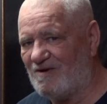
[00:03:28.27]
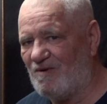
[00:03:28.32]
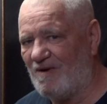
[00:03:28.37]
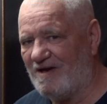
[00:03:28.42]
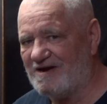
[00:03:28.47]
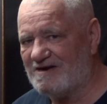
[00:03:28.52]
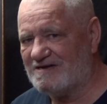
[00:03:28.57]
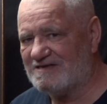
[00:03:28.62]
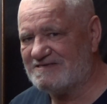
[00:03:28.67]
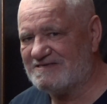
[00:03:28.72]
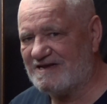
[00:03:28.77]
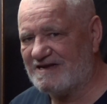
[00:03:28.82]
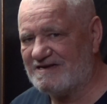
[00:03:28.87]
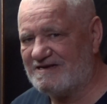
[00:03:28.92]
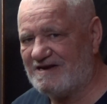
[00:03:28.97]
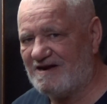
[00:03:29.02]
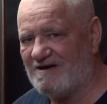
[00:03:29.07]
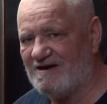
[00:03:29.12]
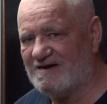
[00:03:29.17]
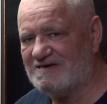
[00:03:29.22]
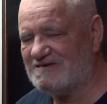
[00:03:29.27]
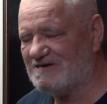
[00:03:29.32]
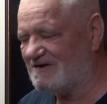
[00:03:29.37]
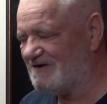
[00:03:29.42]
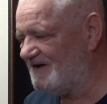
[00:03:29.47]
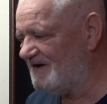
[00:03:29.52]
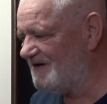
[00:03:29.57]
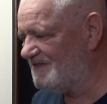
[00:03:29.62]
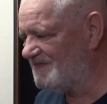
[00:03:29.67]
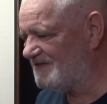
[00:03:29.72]
quite a distinct character
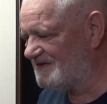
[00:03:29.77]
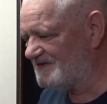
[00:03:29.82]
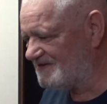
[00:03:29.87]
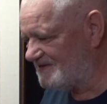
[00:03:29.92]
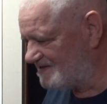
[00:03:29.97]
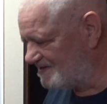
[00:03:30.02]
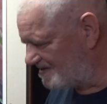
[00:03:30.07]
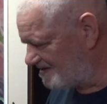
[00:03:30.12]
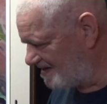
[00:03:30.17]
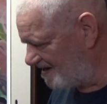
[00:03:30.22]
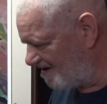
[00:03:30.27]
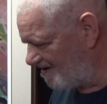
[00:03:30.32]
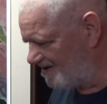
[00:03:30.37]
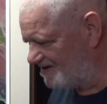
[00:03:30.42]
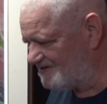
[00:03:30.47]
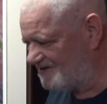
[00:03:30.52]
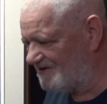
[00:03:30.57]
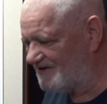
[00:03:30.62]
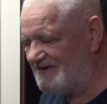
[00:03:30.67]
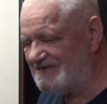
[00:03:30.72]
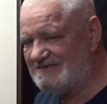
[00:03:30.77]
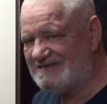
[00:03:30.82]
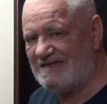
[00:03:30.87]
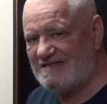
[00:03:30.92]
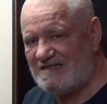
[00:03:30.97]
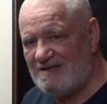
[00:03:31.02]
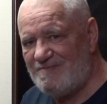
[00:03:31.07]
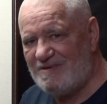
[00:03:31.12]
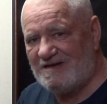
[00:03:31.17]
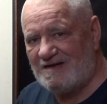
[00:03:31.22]
and the, the character is that
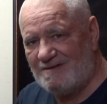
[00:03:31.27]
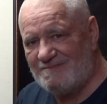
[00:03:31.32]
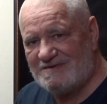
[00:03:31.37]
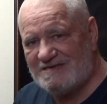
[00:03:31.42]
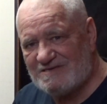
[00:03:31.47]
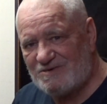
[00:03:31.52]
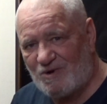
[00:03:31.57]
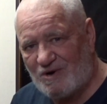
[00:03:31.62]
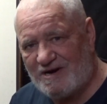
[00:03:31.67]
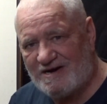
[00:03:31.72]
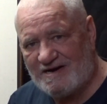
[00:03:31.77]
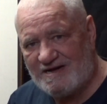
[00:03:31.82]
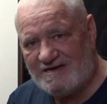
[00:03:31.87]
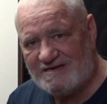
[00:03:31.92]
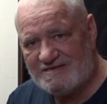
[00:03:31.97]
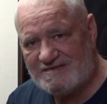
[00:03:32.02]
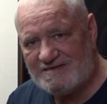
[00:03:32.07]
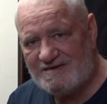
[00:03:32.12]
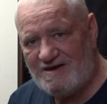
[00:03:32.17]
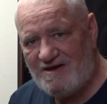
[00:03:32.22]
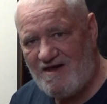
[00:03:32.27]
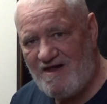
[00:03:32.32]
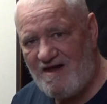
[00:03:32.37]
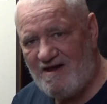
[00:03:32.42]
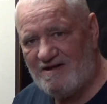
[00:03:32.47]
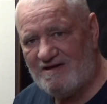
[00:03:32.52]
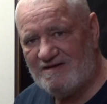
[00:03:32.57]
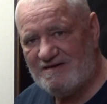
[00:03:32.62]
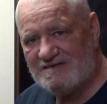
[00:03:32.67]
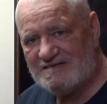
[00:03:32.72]
they become disorganized.
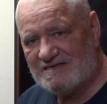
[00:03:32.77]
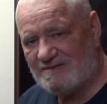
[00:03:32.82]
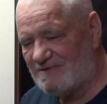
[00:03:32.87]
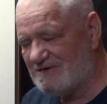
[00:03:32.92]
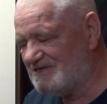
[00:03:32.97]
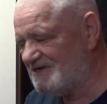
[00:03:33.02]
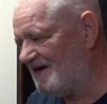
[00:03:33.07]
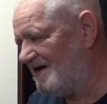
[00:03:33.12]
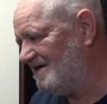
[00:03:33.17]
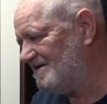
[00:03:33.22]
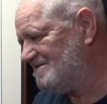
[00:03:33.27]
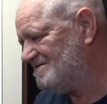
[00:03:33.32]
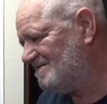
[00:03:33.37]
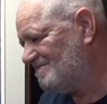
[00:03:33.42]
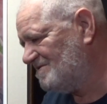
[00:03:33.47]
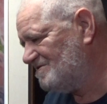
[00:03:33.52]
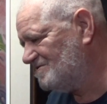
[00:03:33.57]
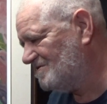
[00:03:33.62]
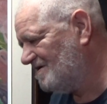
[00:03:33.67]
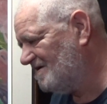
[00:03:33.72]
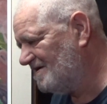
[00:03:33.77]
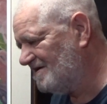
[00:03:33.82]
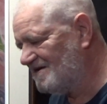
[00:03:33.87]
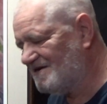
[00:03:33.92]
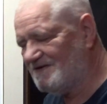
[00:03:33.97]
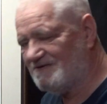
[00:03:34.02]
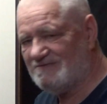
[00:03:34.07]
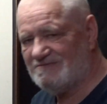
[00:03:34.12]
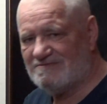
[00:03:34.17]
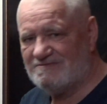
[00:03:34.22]
Some are dying, some are drying
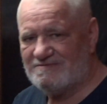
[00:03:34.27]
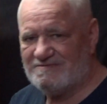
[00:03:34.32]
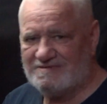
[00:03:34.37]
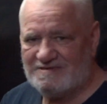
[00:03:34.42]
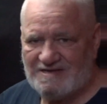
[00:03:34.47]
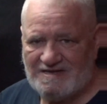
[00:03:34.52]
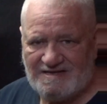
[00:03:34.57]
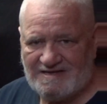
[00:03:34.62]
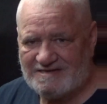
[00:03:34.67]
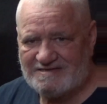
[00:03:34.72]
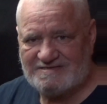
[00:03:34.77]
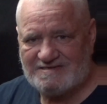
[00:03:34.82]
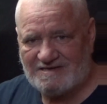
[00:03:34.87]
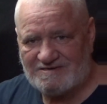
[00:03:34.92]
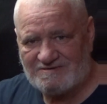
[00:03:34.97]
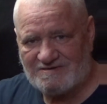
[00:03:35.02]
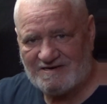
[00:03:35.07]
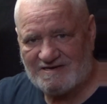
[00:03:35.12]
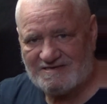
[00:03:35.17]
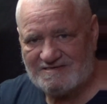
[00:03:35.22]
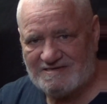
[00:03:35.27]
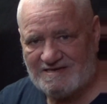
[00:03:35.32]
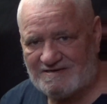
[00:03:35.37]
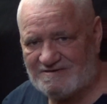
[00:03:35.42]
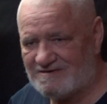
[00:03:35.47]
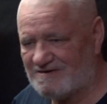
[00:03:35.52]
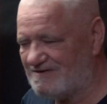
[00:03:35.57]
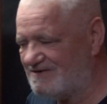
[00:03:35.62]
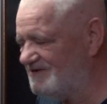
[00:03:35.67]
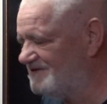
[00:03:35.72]
out, etc., etc.
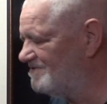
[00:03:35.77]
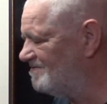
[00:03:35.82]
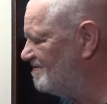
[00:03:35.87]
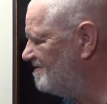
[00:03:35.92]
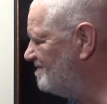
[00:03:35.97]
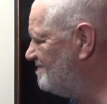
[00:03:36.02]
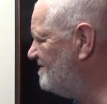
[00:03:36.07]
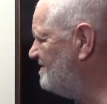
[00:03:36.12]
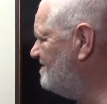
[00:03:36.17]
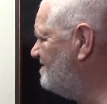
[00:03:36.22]
You know what I mean.